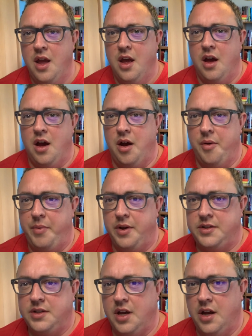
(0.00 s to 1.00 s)

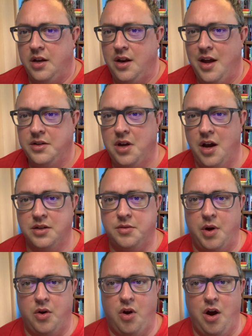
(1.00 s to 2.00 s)
but not talked
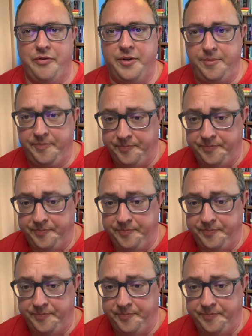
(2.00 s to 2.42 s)
about often.